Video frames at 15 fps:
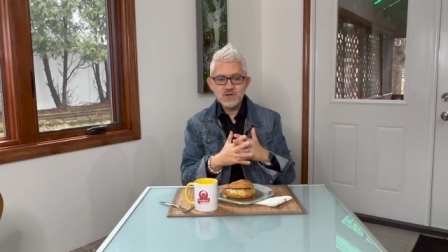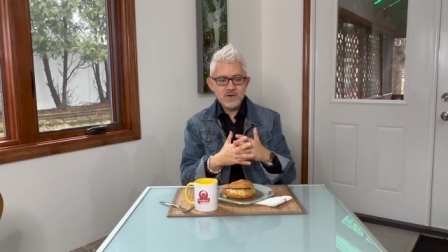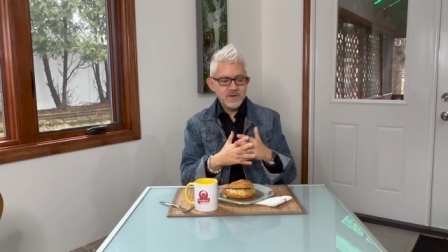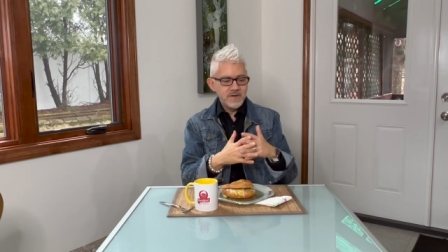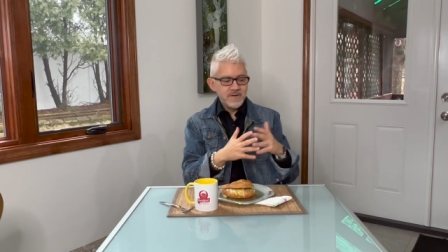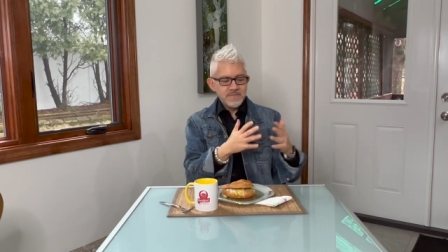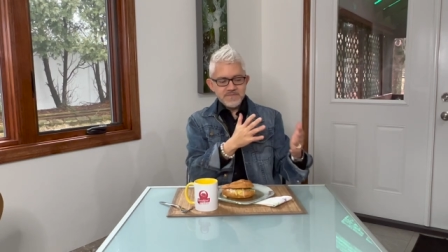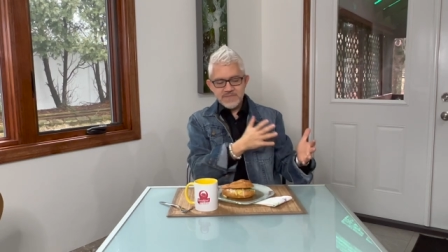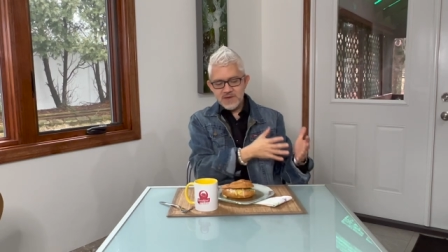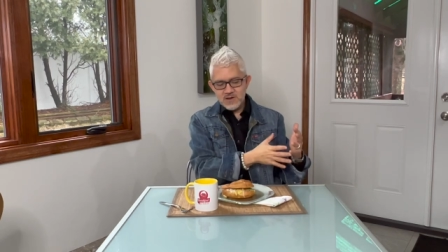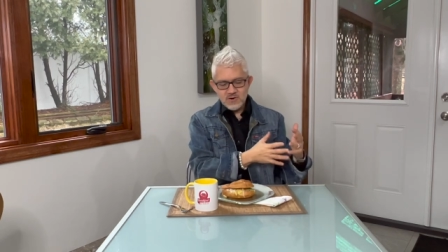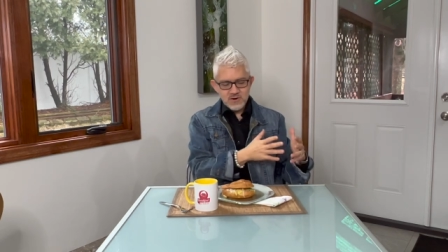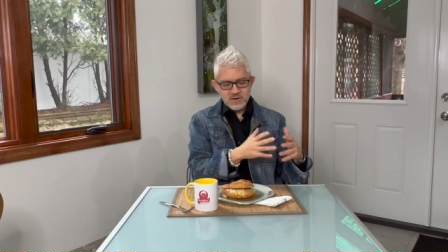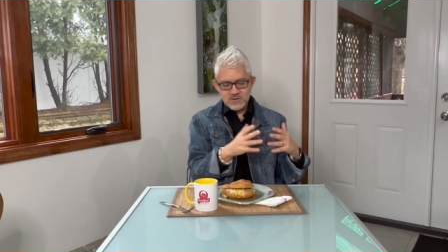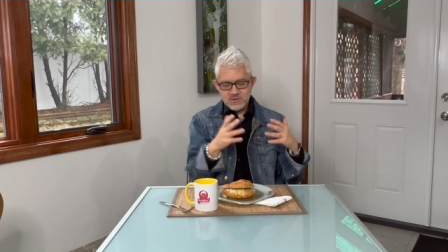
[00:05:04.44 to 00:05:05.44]
So they're
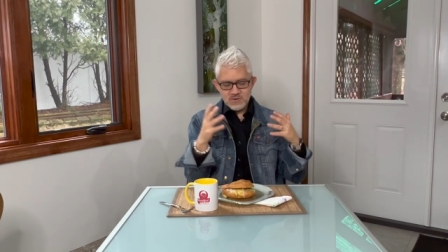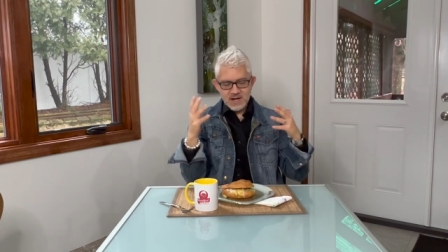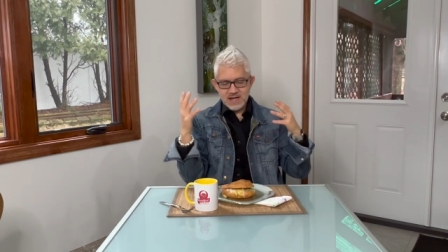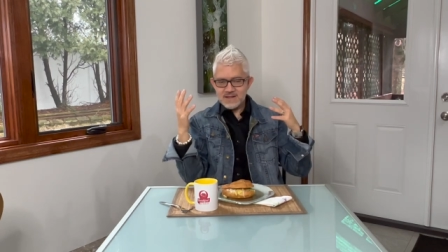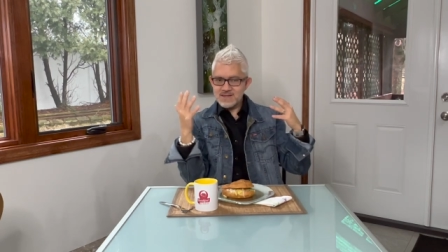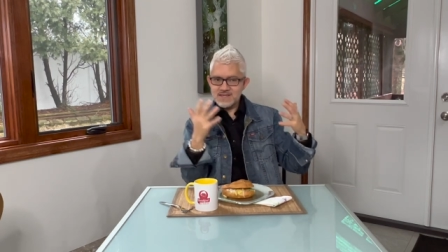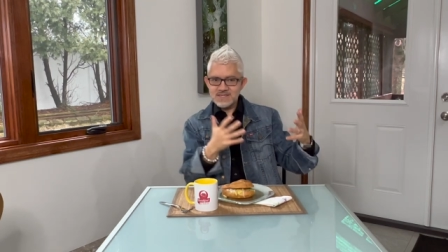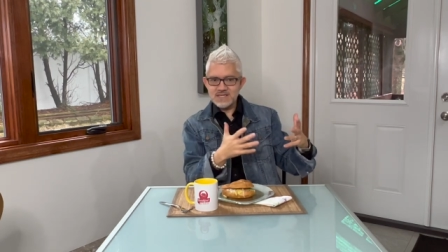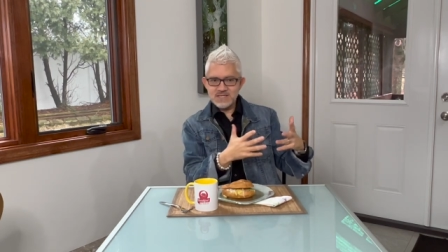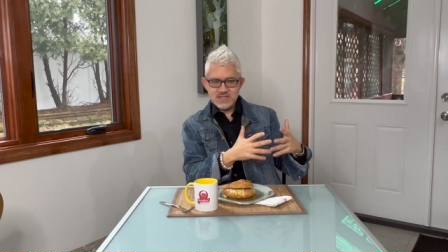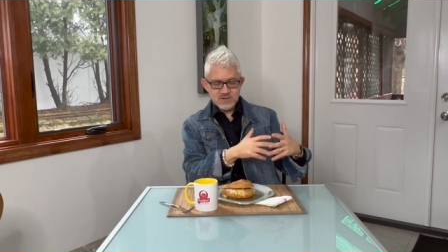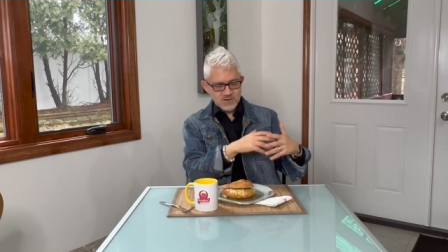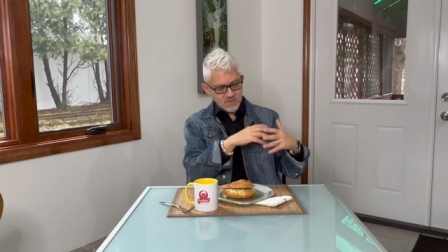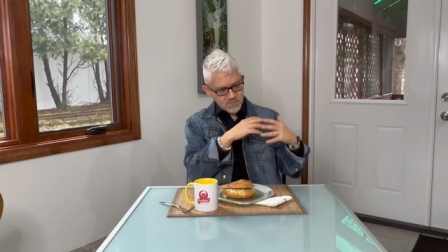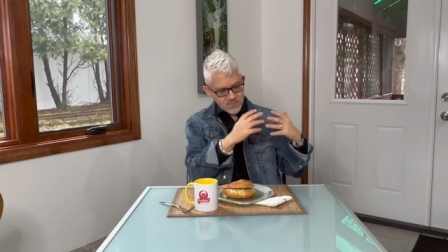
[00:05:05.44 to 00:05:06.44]
going through like this
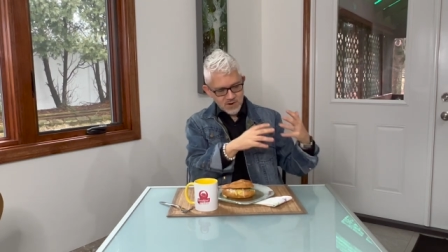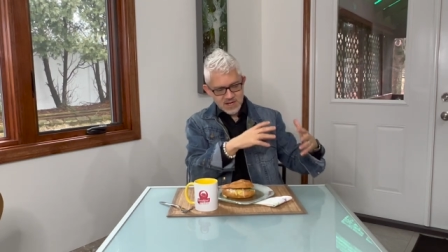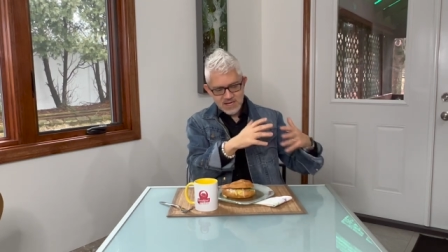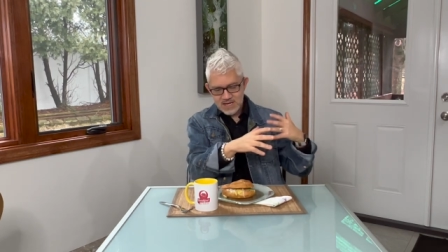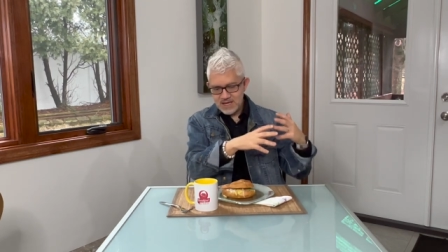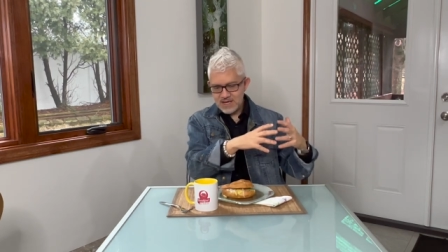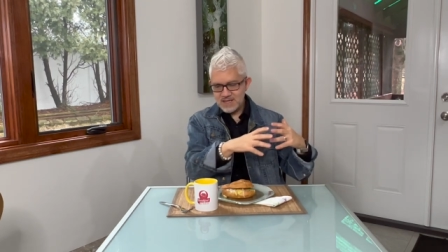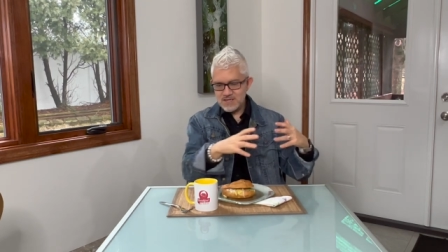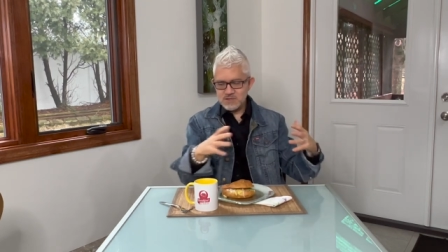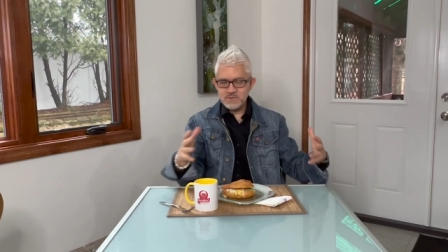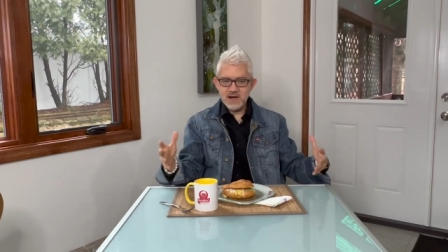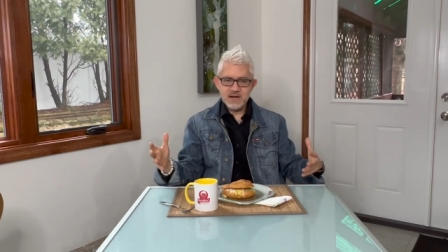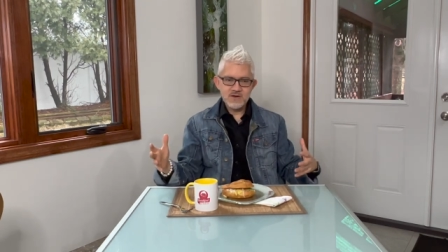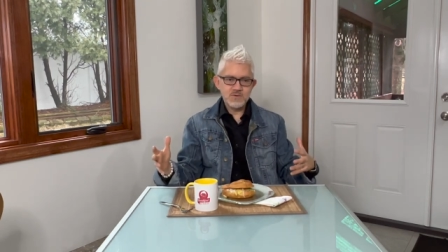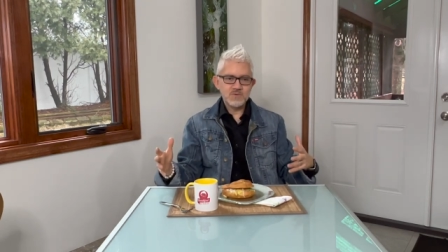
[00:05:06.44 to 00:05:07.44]
season of working on this
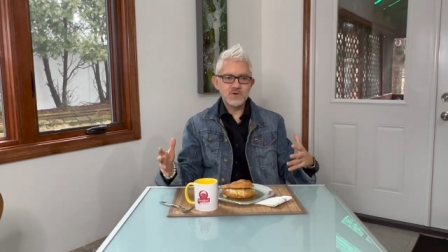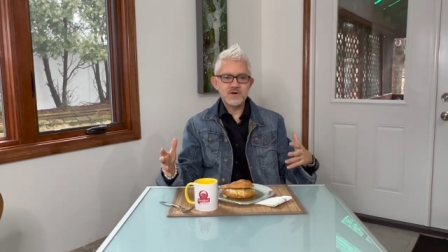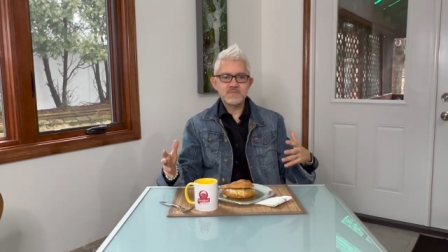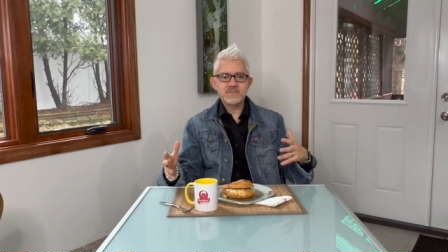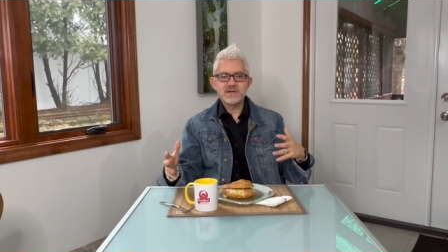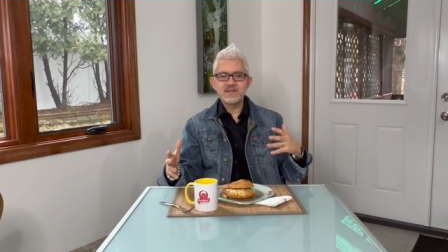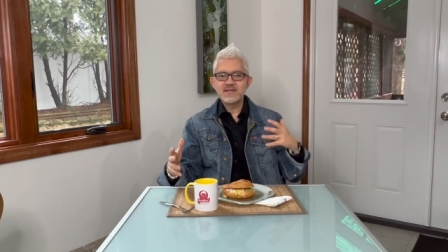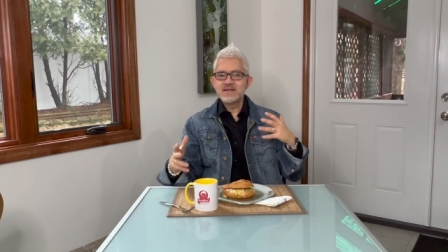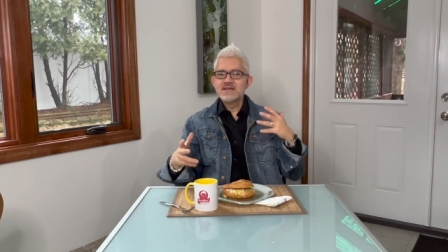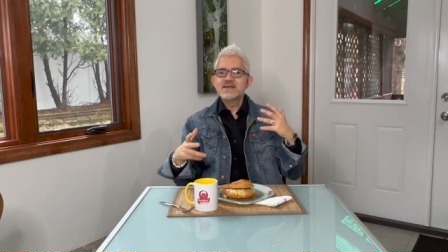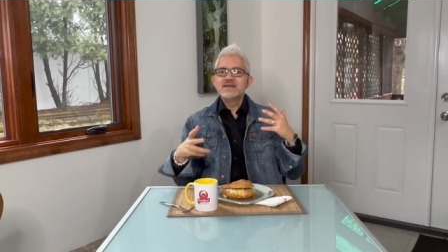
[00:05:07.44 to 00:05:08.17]
body of work. But